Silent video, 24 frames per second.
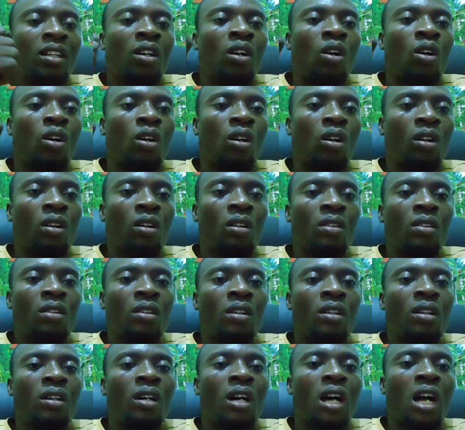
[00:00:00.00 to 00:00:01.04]
or
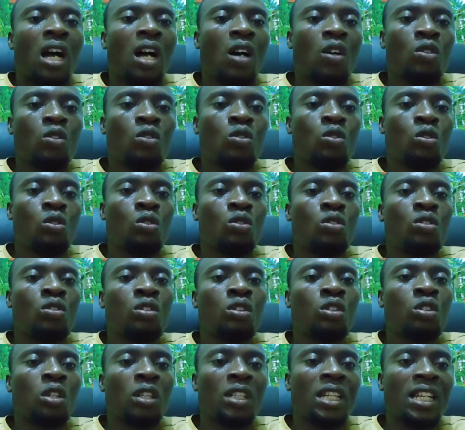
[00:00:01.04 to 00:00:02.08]
how good
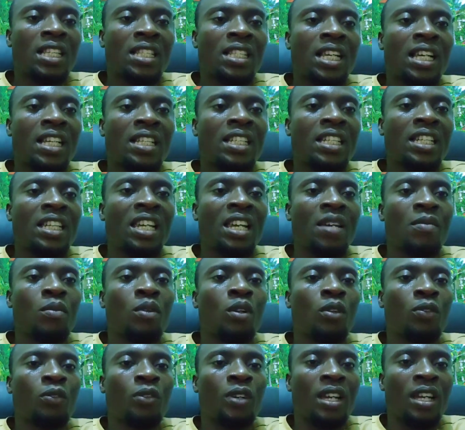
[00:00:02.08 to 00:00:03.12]
you understand the game
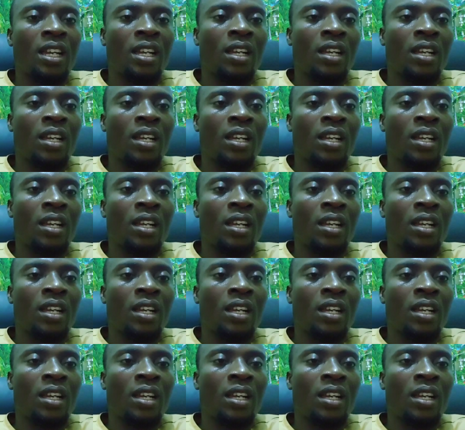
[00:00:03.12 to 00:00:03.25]
of